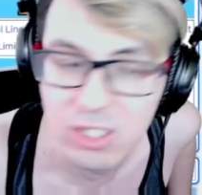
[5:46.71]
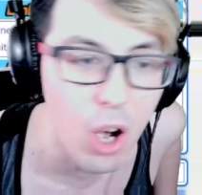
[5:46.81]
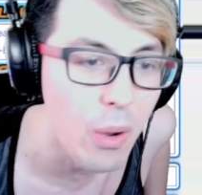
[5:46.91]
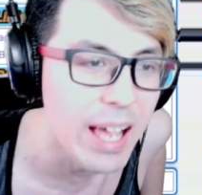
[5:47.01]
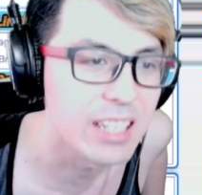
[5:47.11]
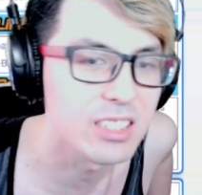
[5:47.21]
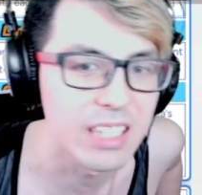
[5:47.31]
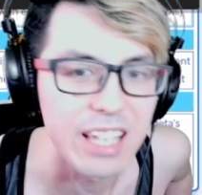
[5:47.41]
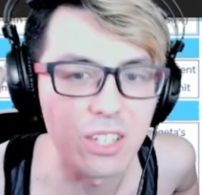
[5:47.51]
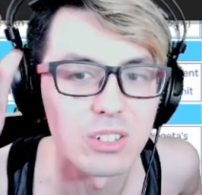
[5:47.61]
Go Hanks,
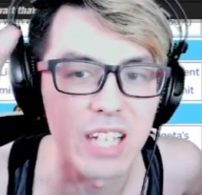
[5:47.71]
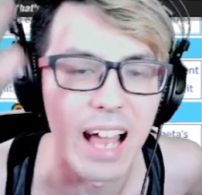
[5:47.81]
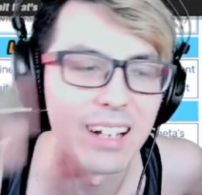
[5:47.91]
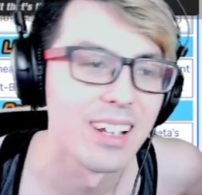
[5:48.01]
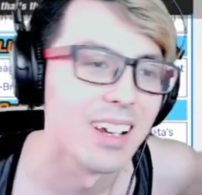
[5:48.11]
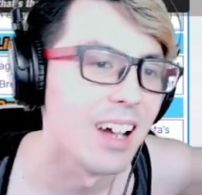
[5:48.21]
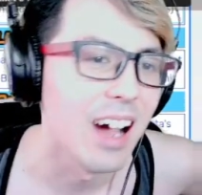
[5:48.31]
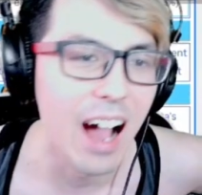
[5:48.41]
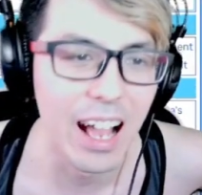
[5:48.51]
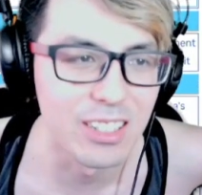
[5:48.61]
thank you chat.
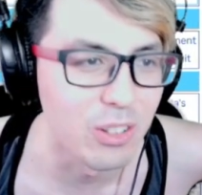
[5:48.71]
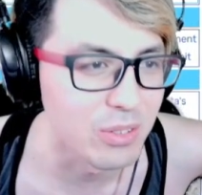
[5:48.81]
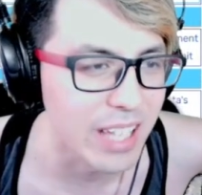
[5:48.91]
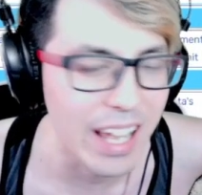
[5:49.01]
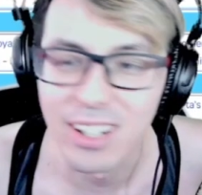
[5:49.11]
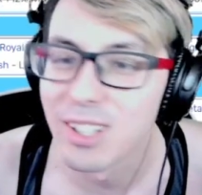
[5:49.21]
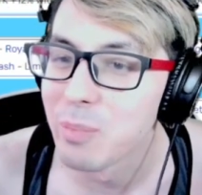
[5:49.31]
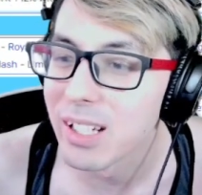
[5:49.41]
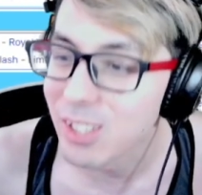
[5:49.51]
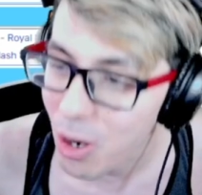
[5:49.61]
I don't care,
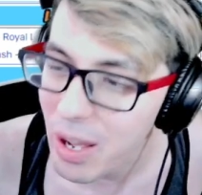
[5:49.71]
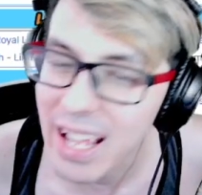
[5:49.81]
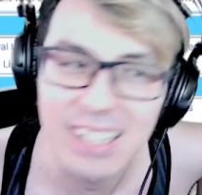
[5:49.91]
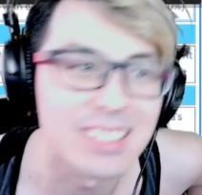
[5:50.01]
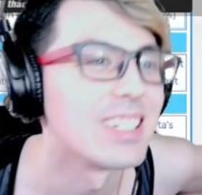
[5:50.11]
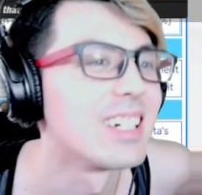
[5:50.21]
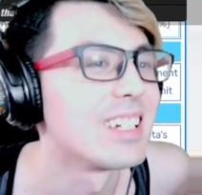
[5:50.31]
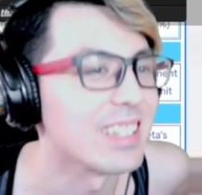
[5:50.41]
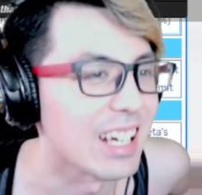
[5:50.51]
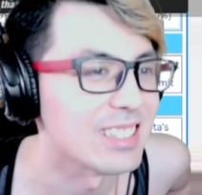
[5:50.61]
but go Hanks,
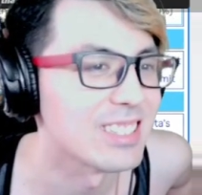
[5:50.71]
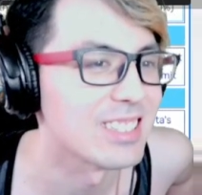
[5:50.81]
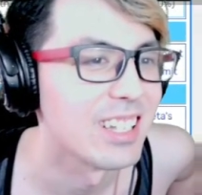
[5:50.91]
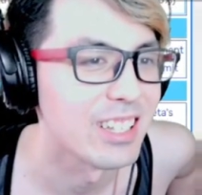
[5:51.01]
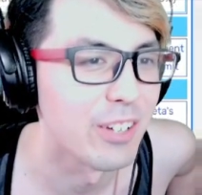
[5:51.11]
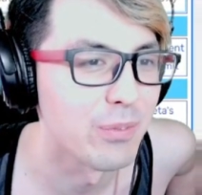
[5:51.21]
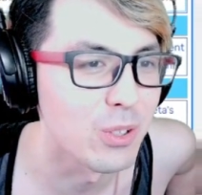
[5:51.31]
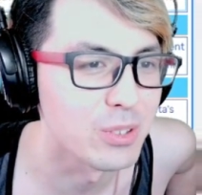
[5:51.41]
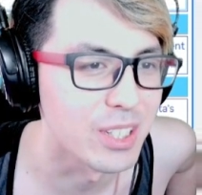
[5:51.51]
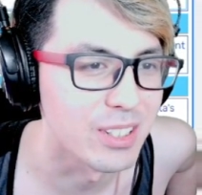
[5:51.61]
yes. The
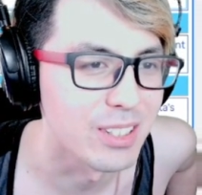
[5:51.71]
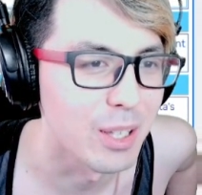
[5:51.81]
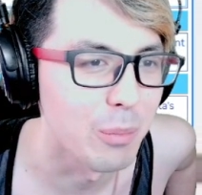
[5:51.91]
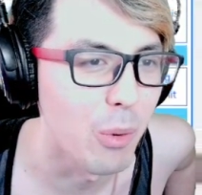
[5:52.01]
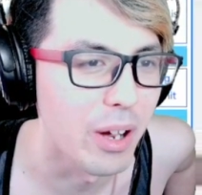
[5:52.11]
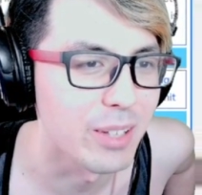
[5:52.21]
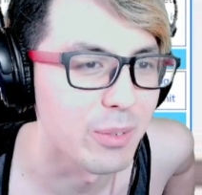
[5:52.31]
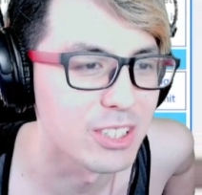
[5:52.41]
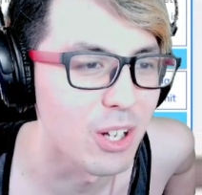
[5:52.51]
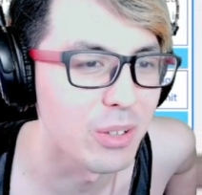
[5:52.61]
Fusion, the boy.
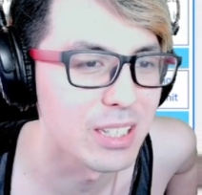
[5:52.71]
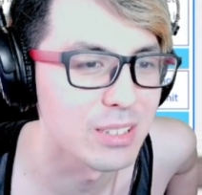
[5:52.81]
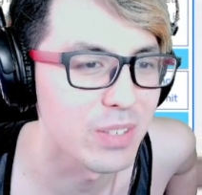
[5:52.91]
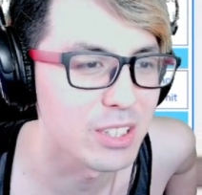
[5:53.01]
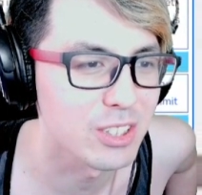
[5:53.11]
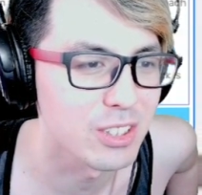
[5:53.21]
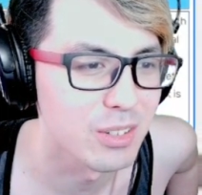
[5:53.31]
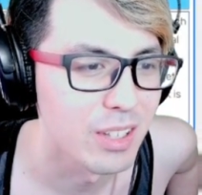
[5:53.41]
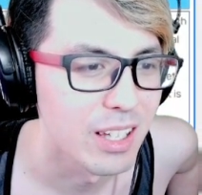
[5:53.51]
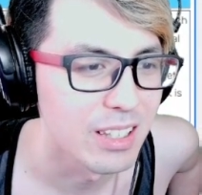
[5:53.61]
We showed his picture.
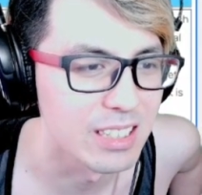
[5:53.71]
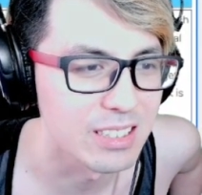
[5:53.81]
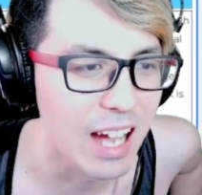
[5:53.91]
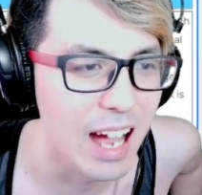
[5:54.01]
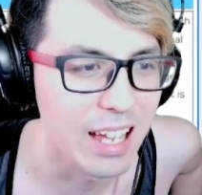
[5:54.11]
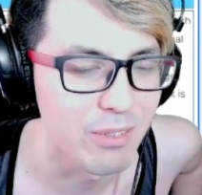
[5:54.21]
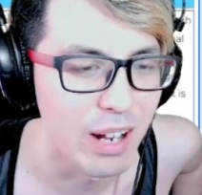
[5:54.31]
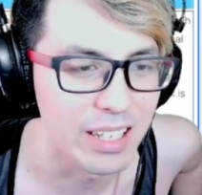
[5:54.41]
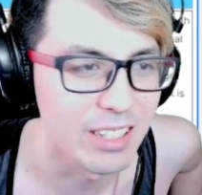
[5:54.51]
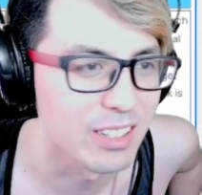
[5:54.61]
This guy
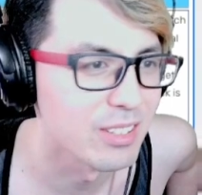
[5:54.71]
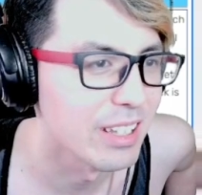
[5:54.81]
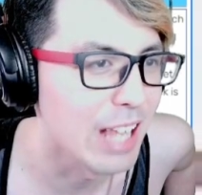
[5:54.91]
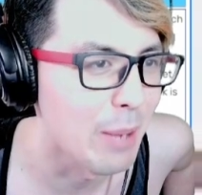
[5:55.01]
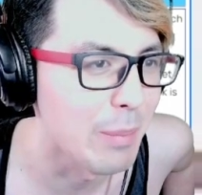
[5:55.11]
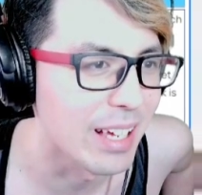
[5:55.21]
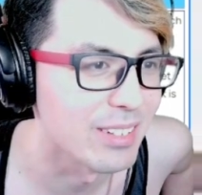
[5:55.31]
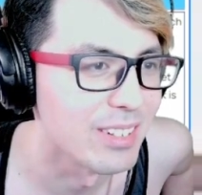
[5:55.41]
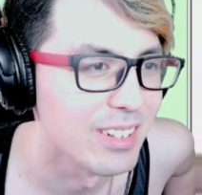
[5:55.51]
right here, that man.